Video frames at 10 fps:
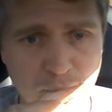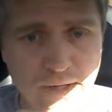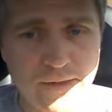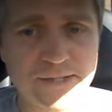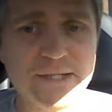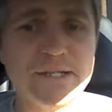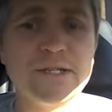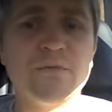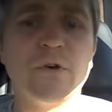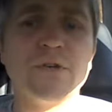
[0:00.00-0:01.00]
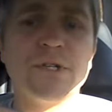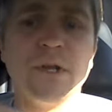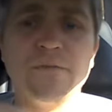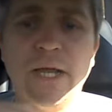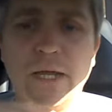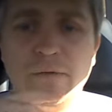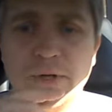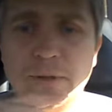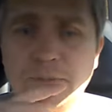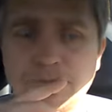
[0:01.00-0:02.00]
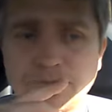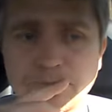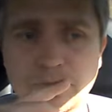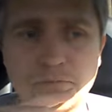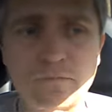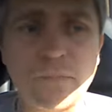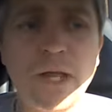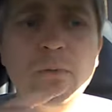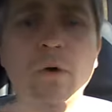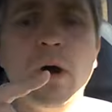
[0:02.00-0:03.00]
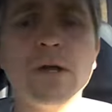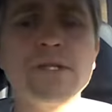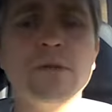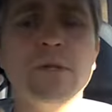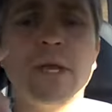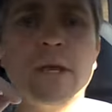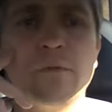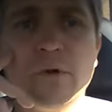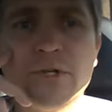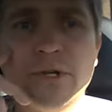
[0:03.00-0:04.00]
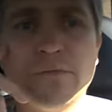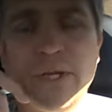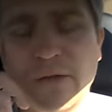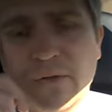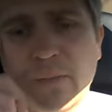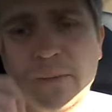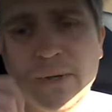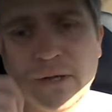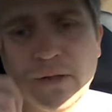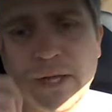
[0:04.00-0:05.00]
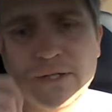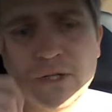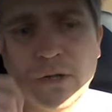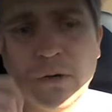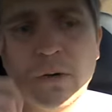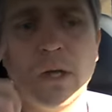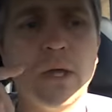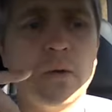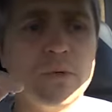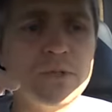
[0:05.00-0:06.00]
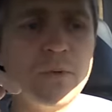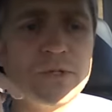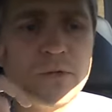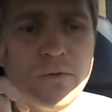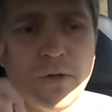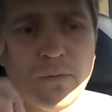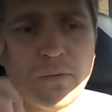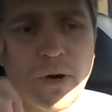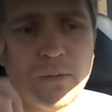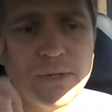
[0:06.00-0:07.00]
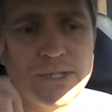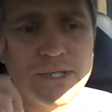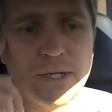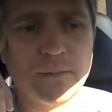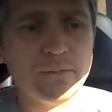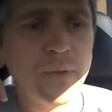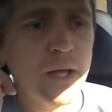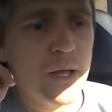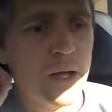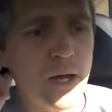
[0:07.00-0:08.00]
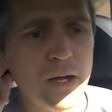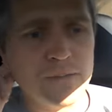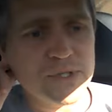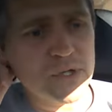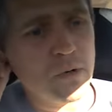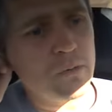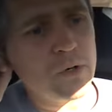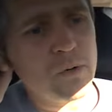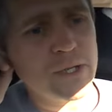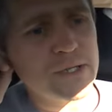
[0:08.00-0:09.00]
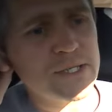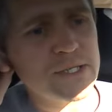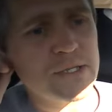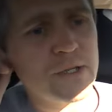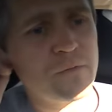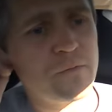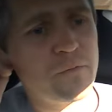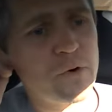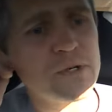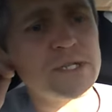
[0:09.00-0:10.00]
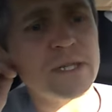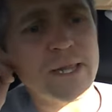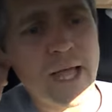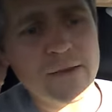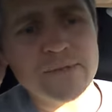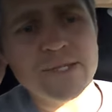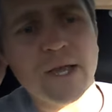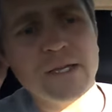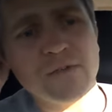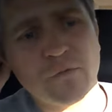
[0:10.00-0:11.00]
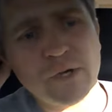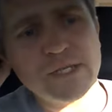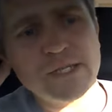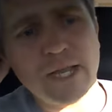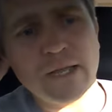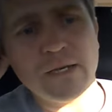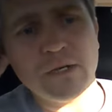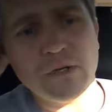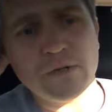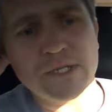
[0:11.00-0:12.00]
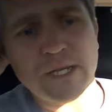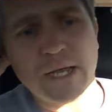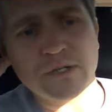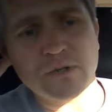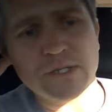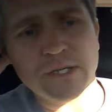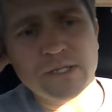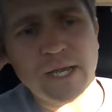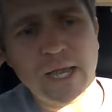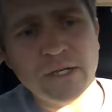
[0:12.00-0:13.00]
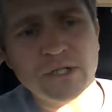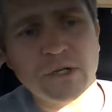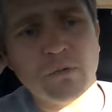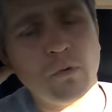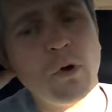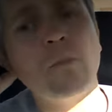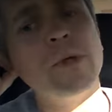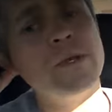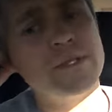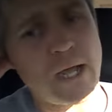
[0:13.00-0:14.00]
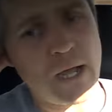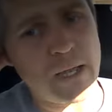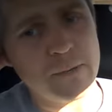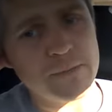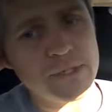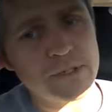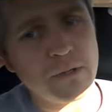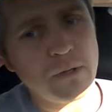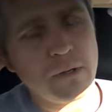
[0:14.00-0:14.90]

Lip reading: This is his version of David. And we'll also look at a version of David by Michelangelo, which most of you have probably seen. So real quick, this is the first life-size freestanding nude statue since ancient Roman times.